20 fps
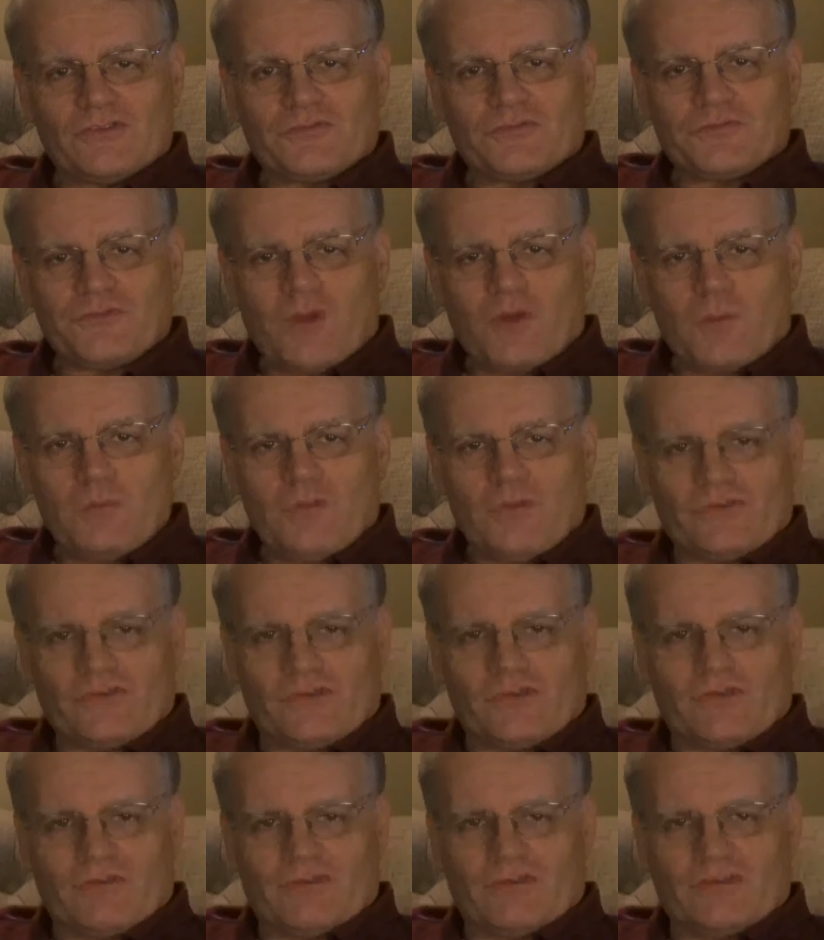from the
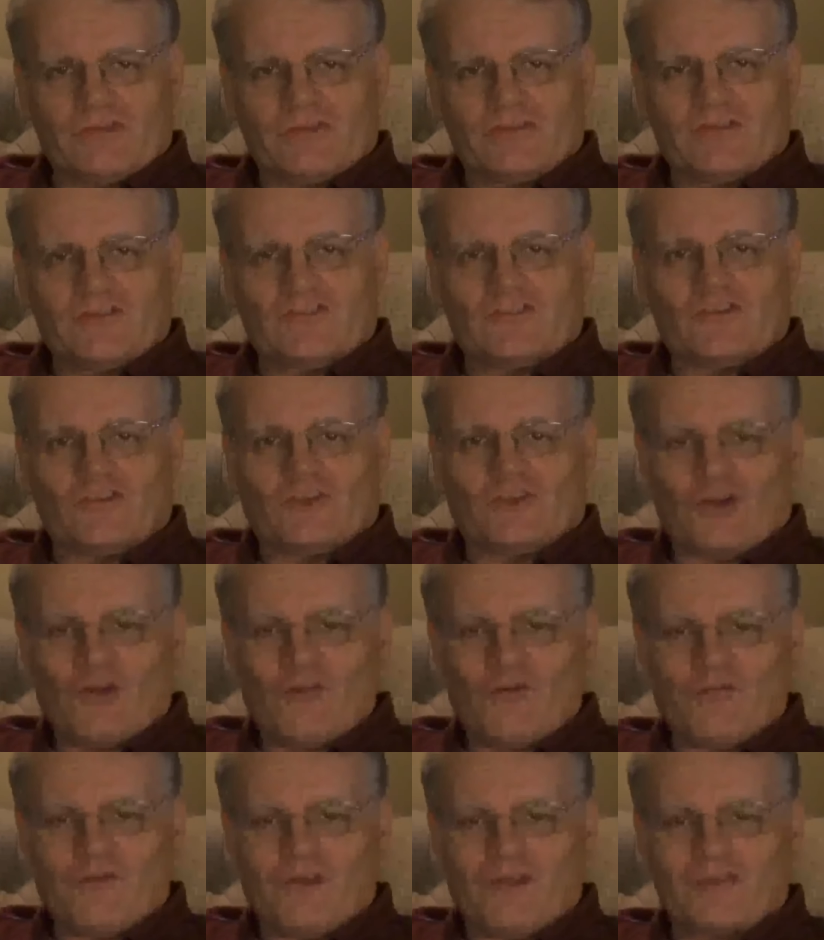surface to the
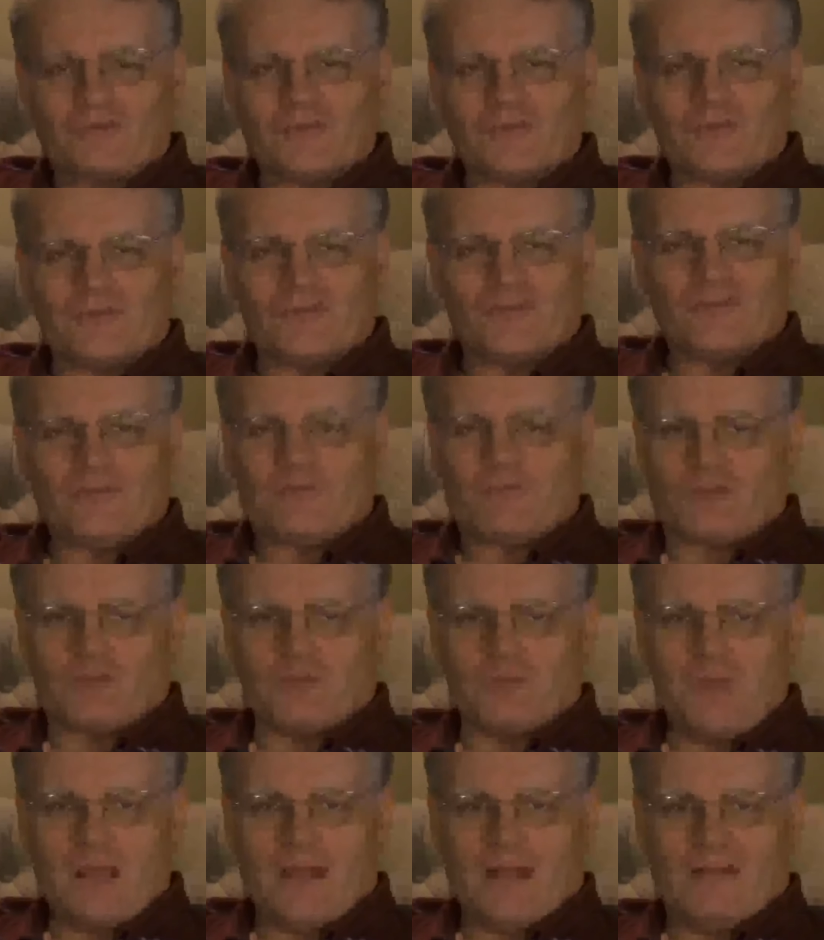coalface was several
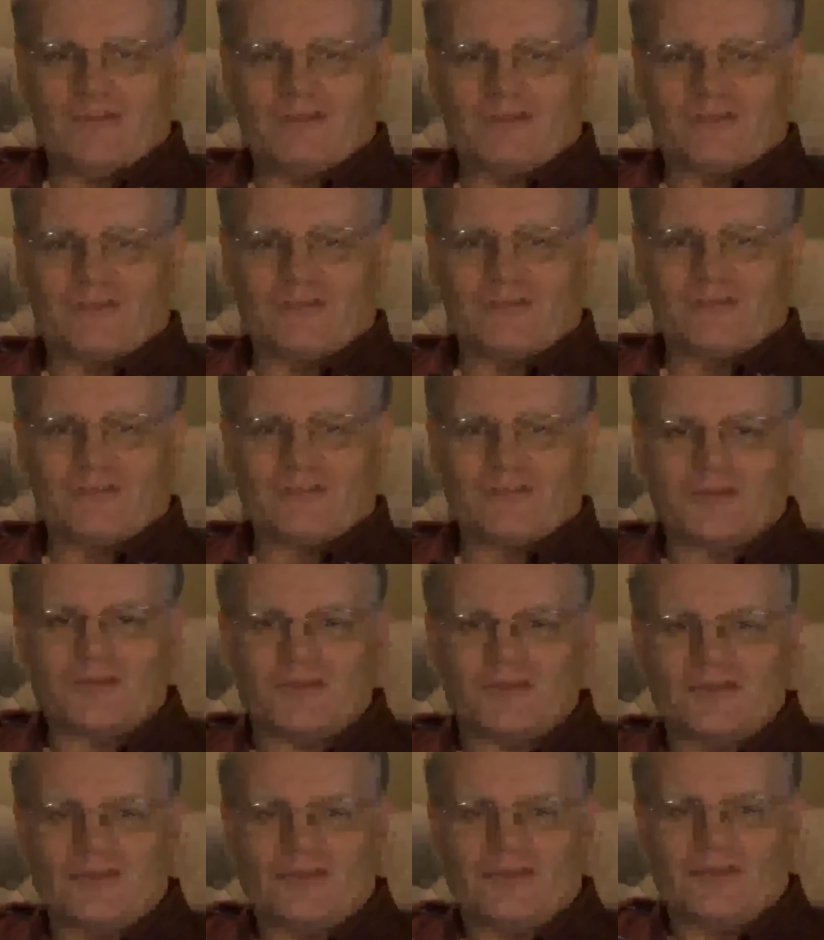miles, and so
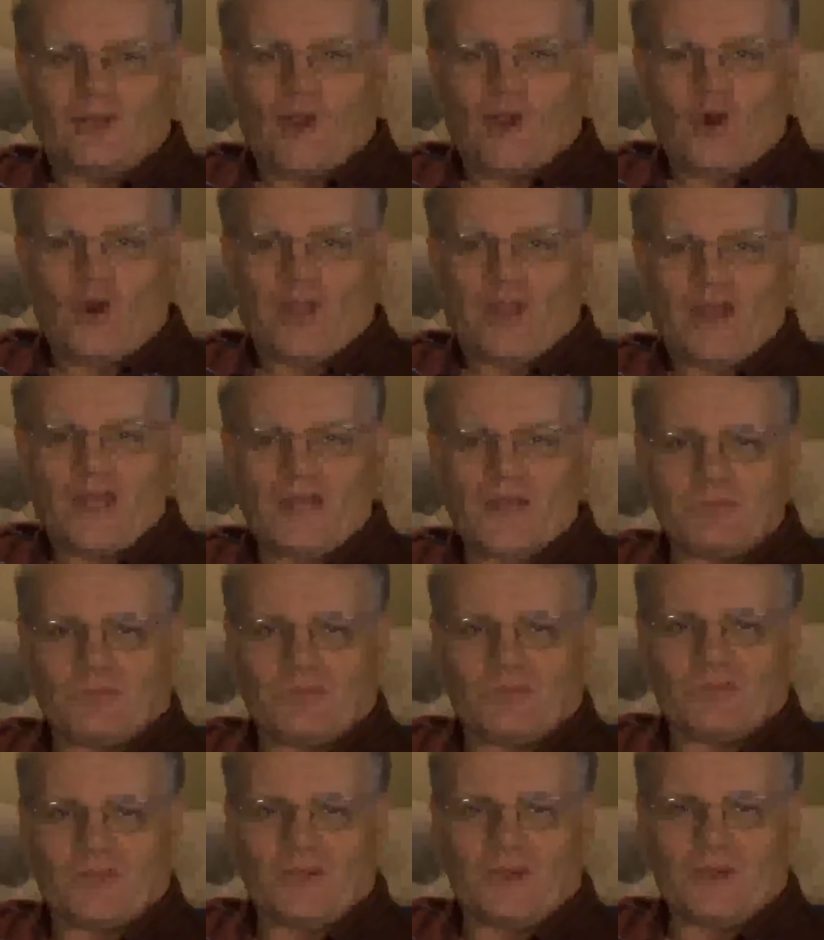the long
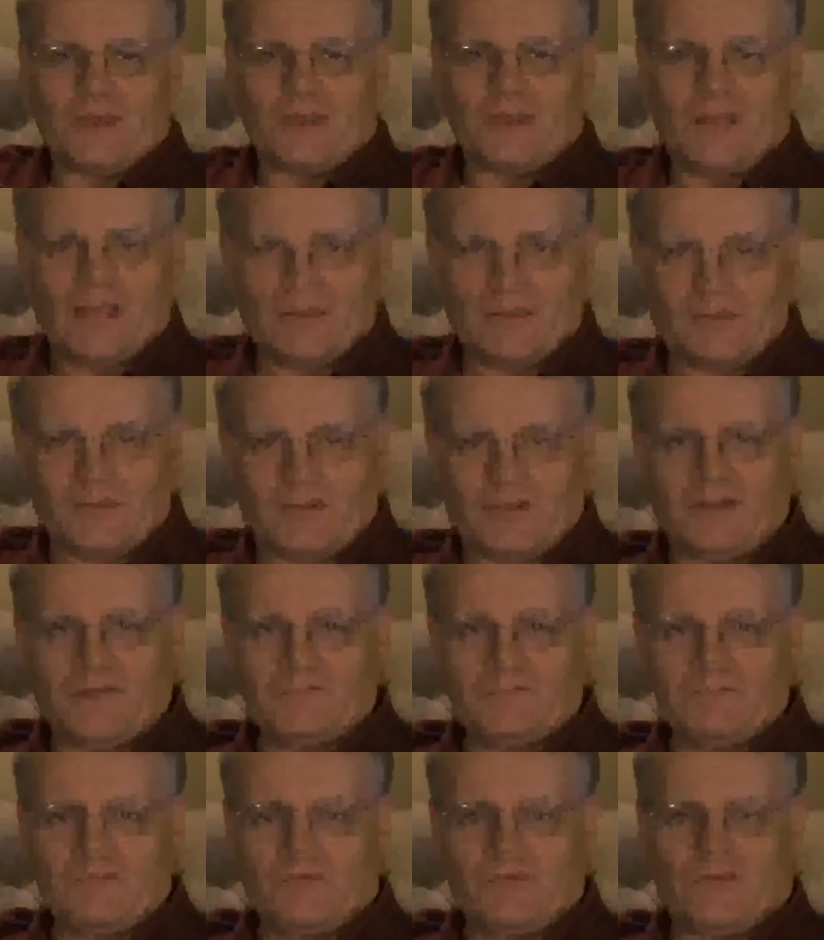cables going down there
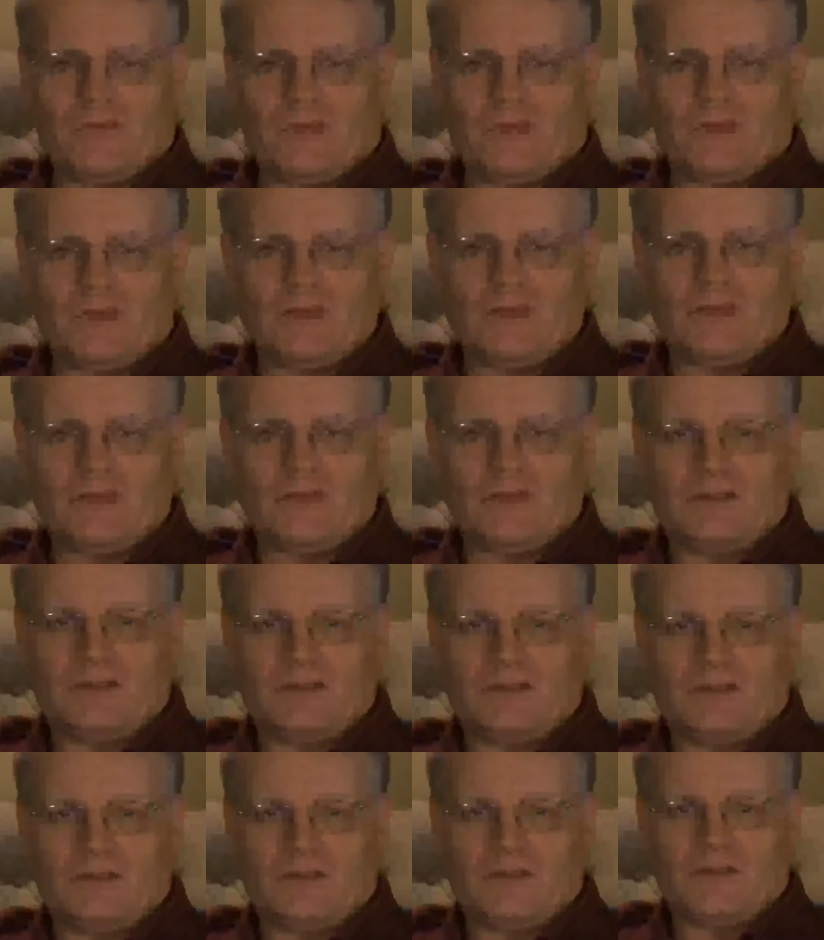to the
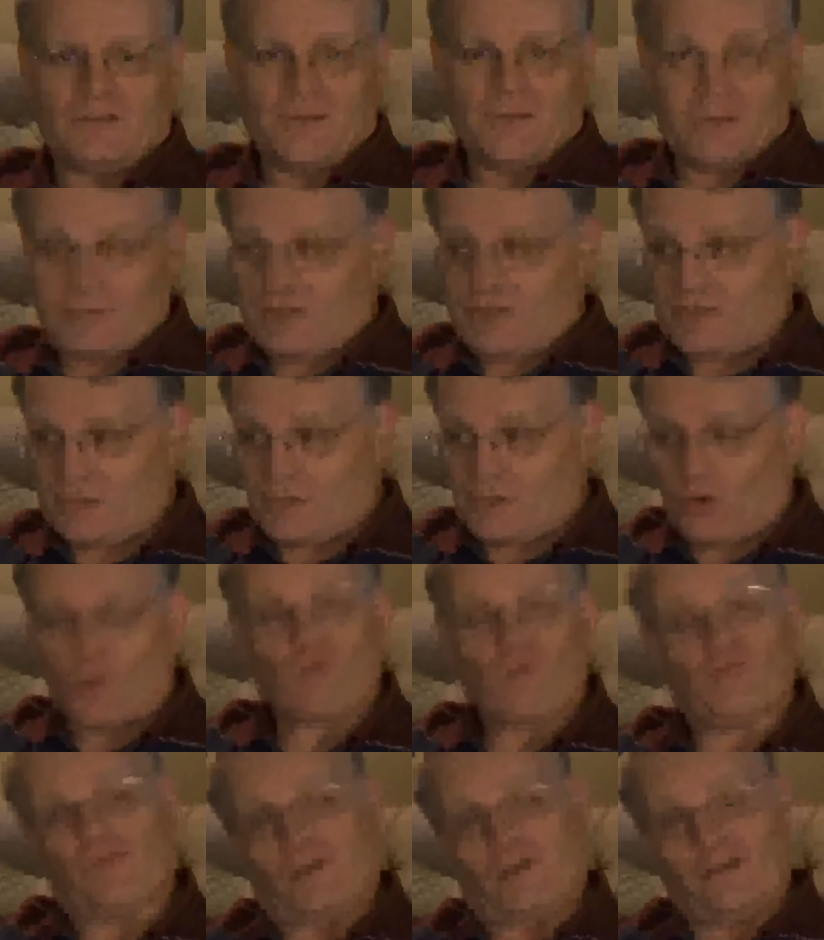
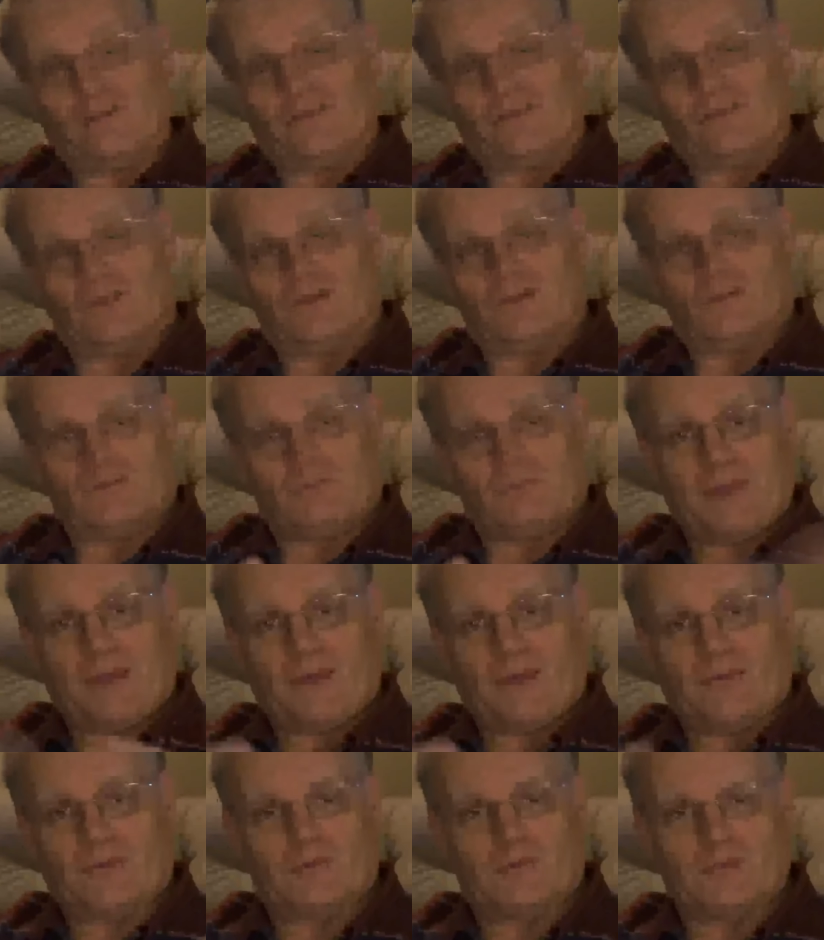coalface that
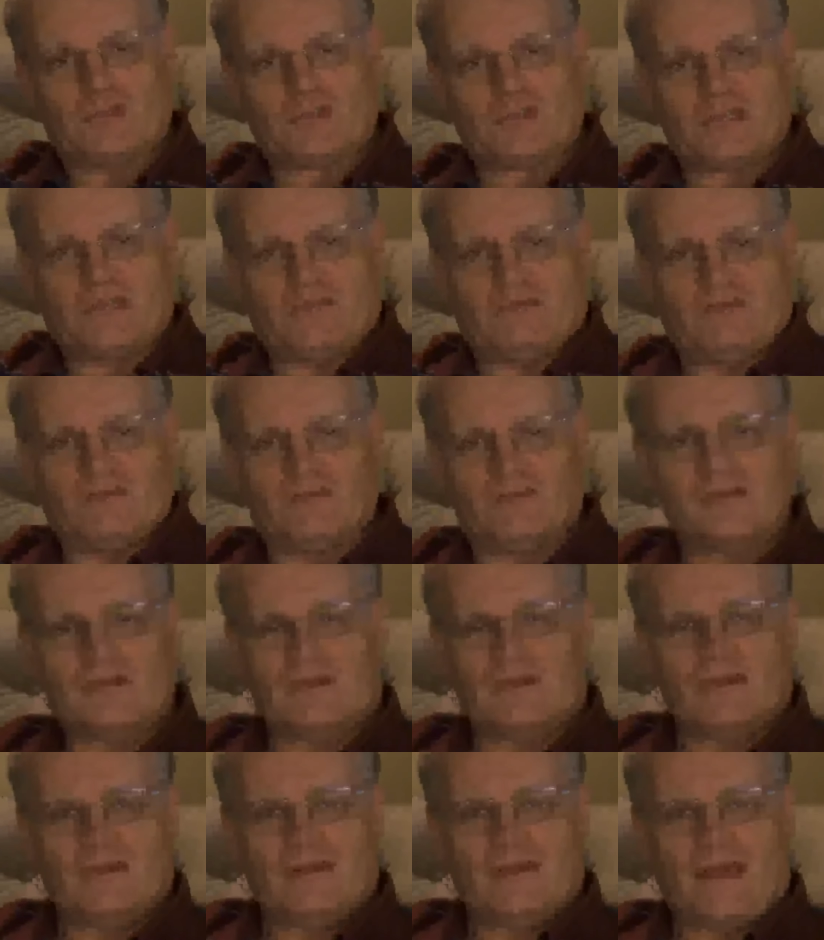powered the machines
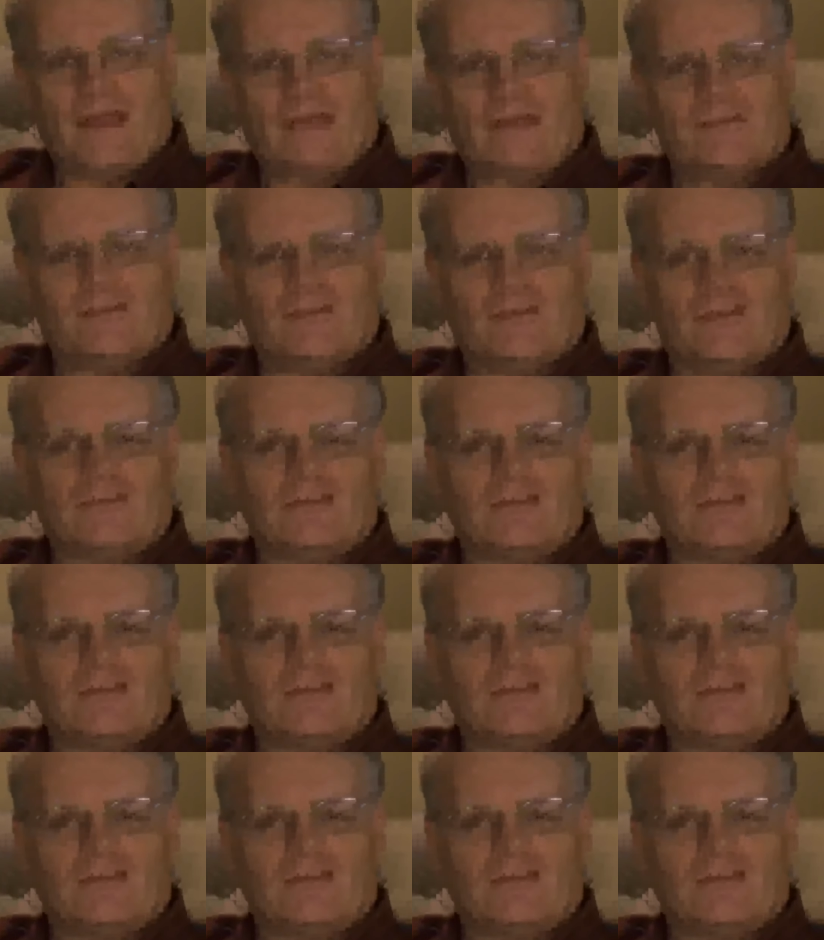acted as